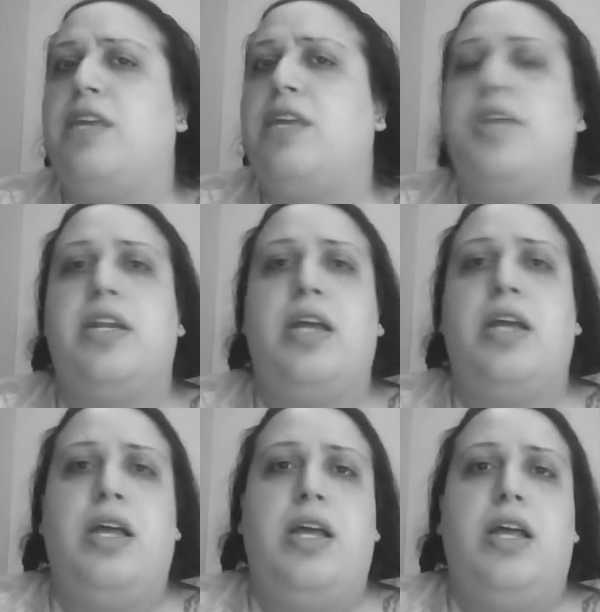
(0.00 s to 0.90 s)
and then
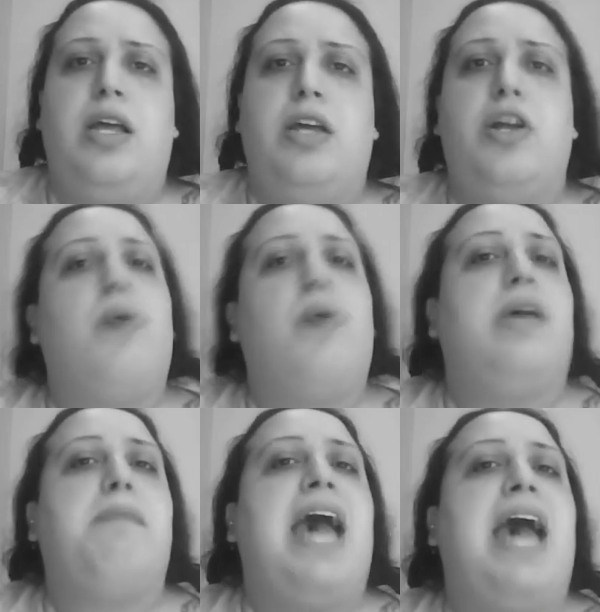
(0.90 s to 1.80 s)
going
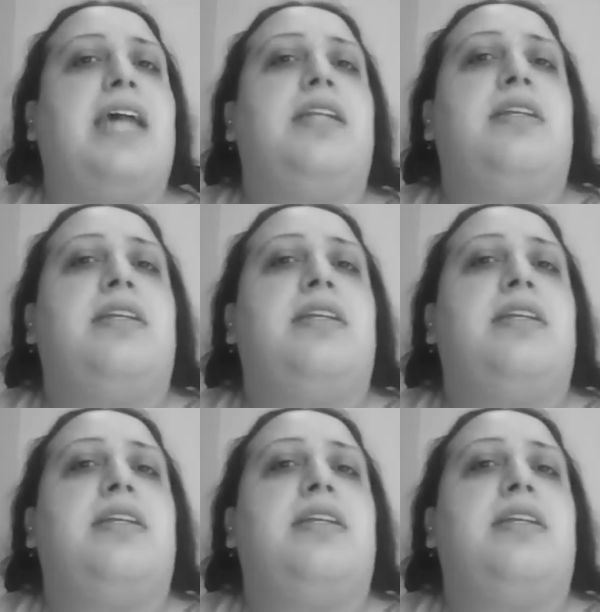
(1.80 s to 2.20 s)
back and